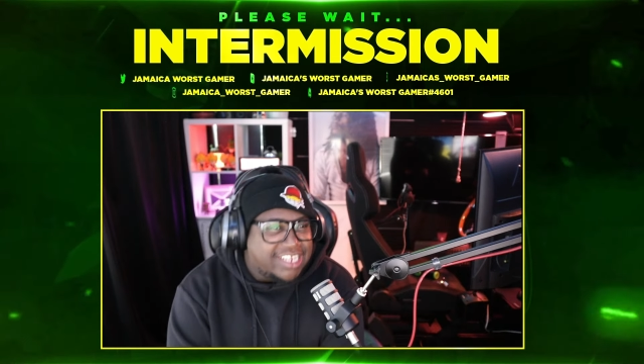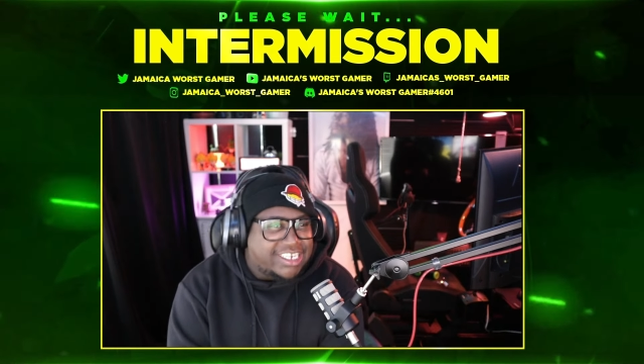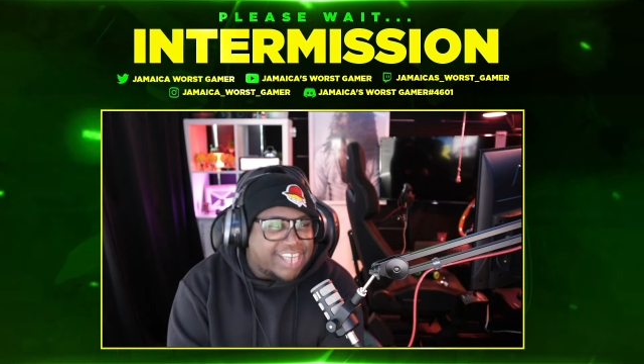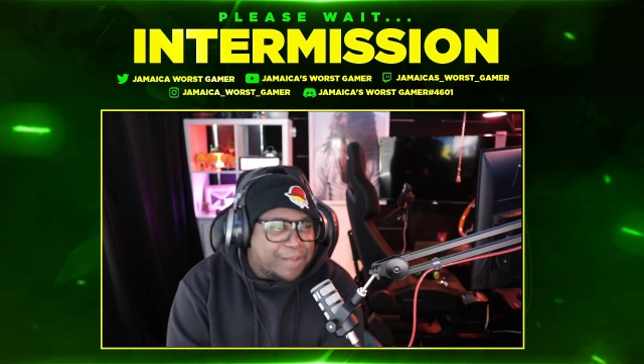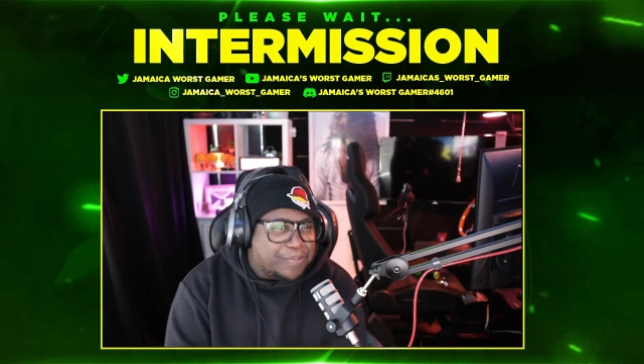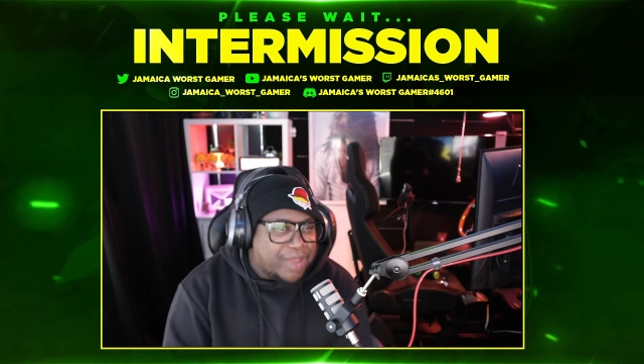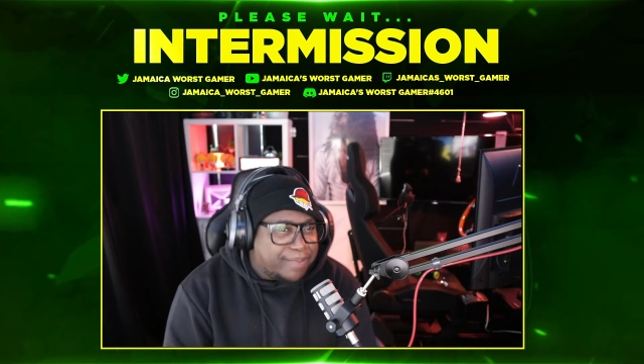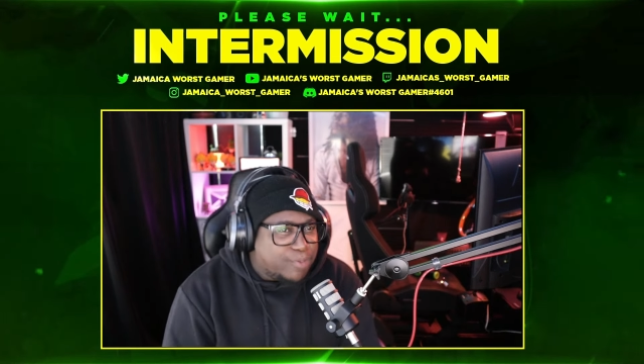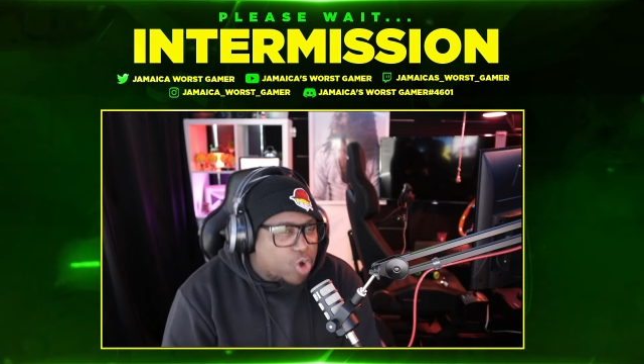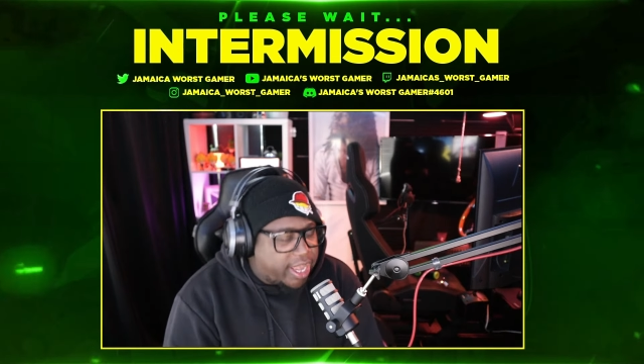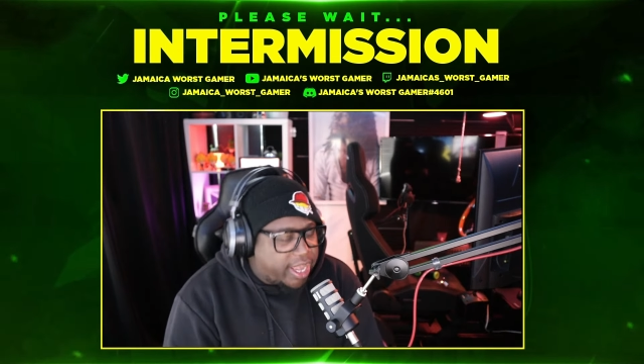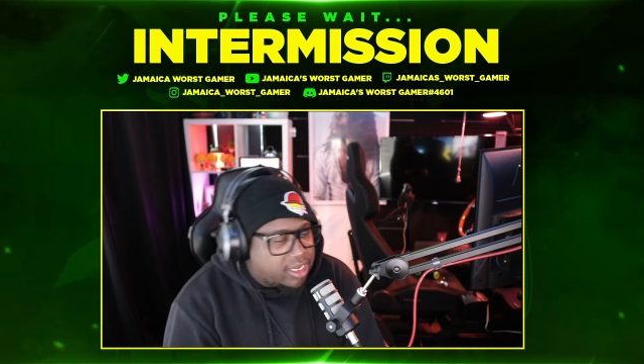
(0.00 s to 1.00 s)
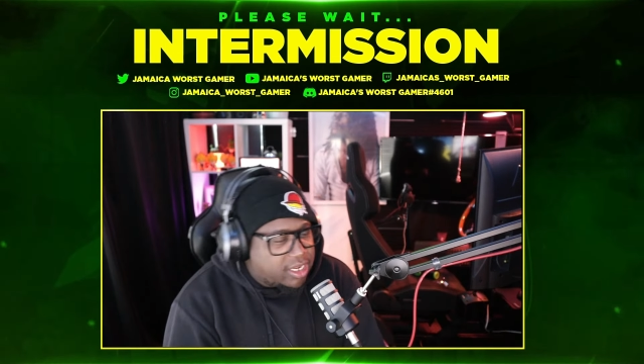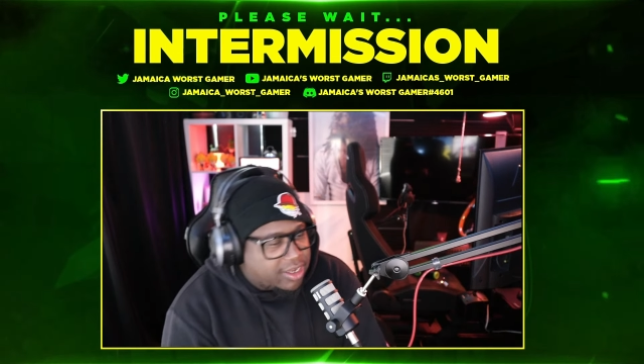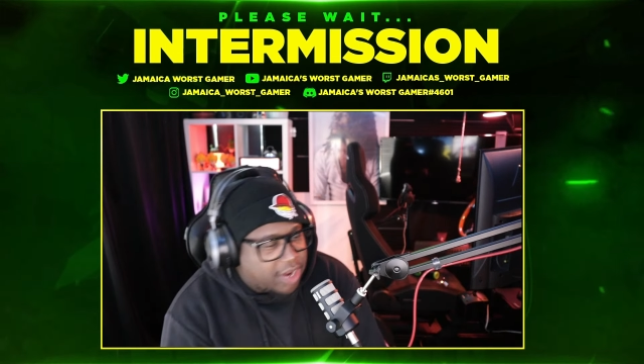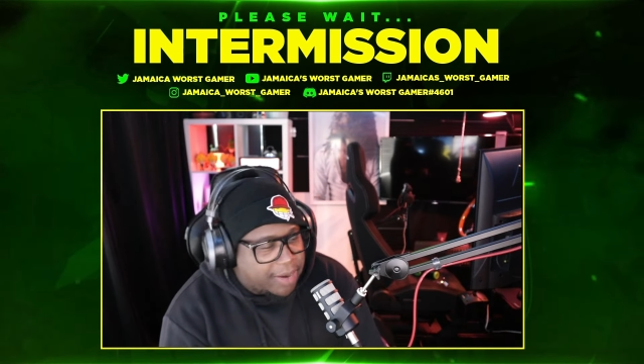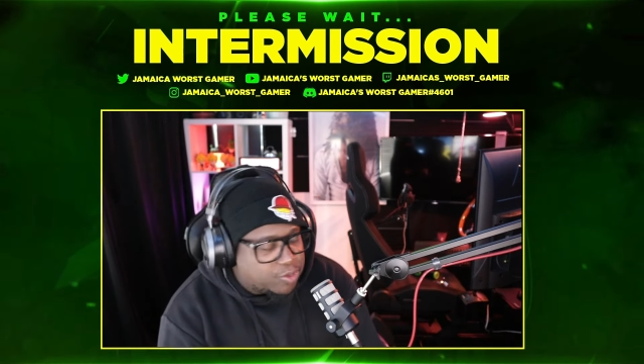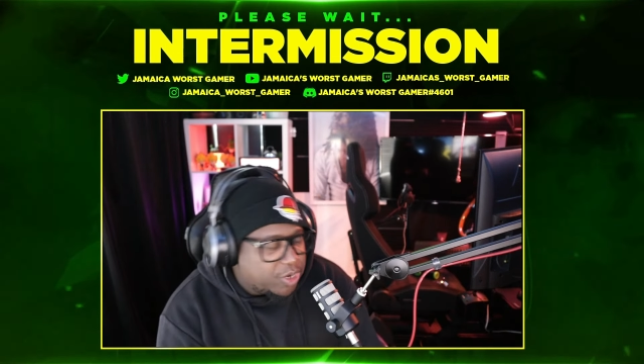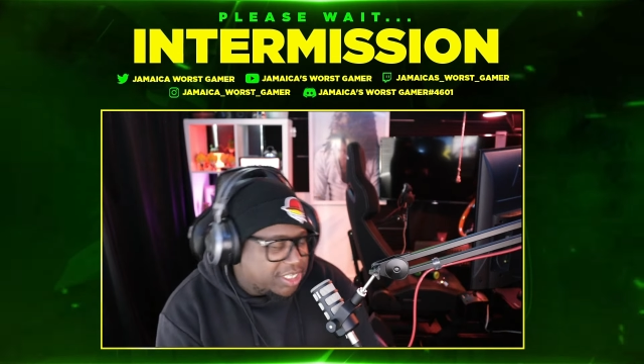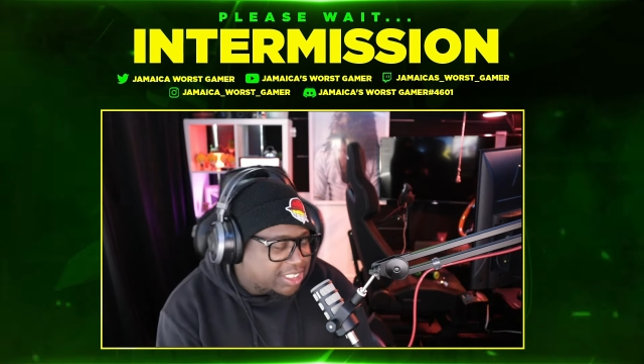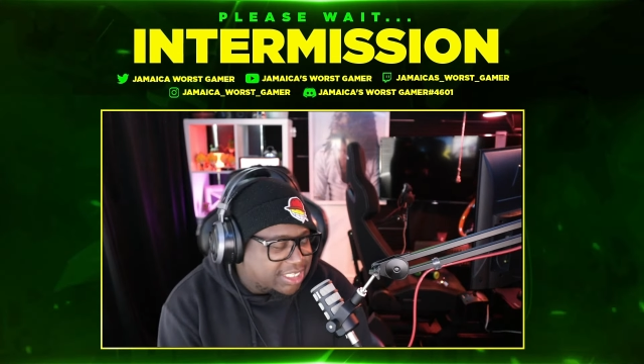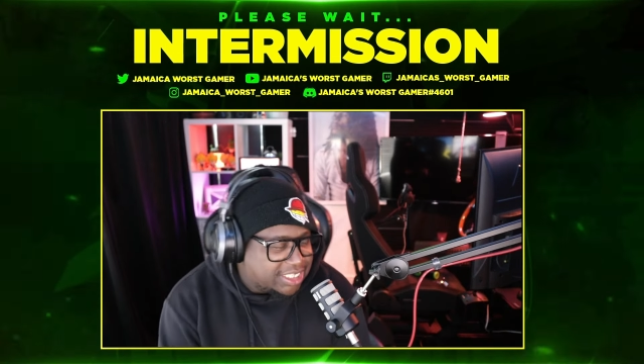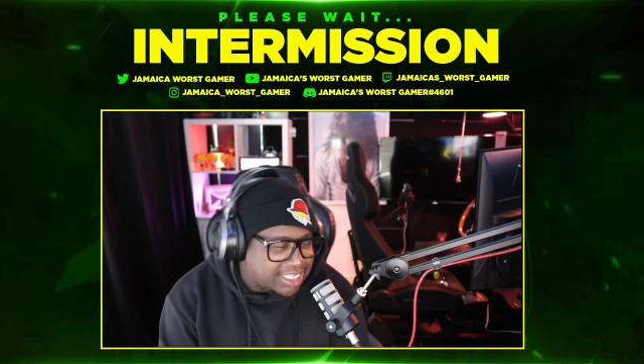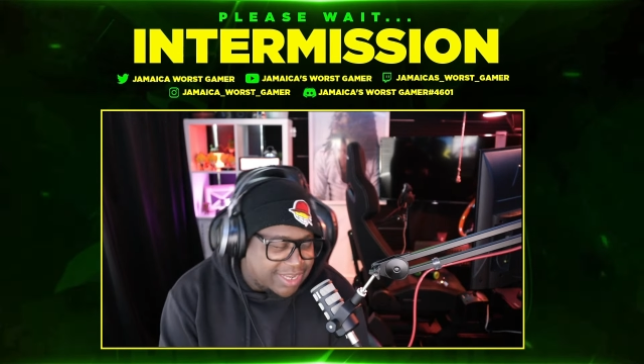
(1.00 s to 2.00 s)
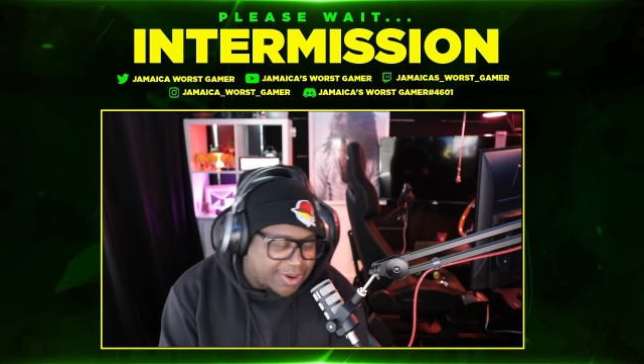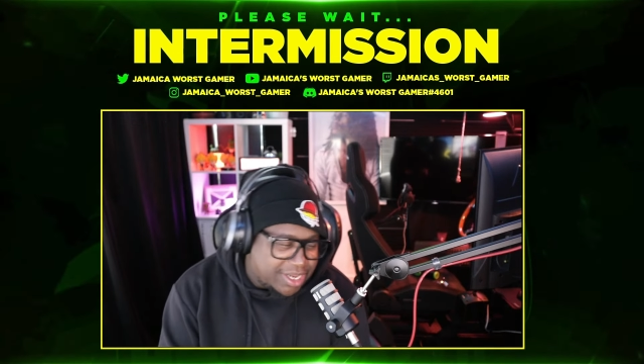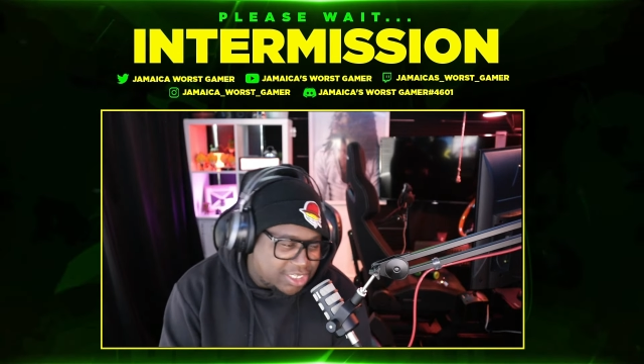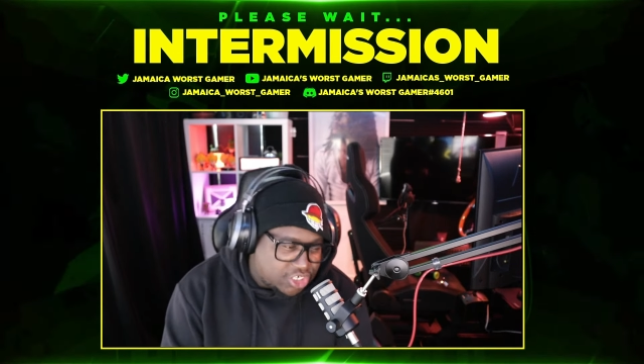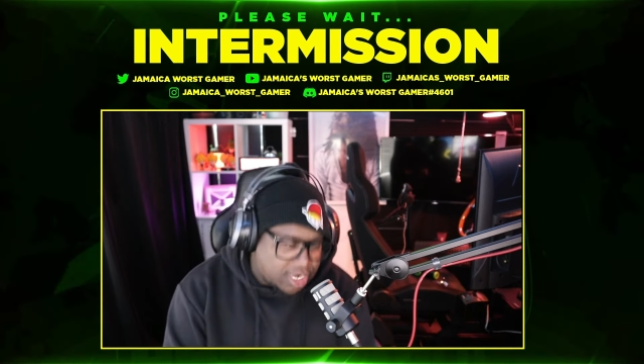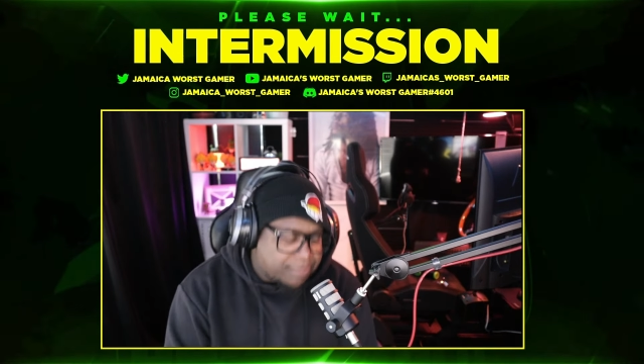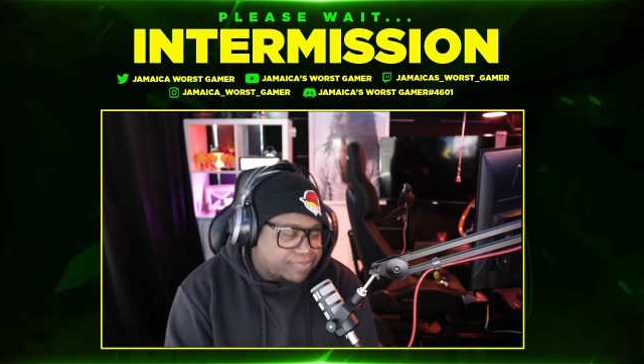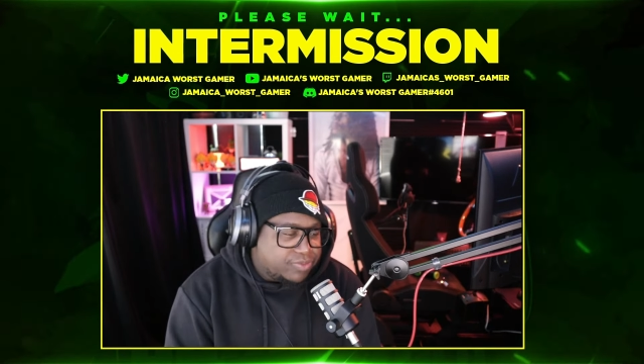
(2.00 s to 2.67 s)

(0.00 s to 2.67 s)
Champion Boy. Um, twenty sixteen, that one I dropped.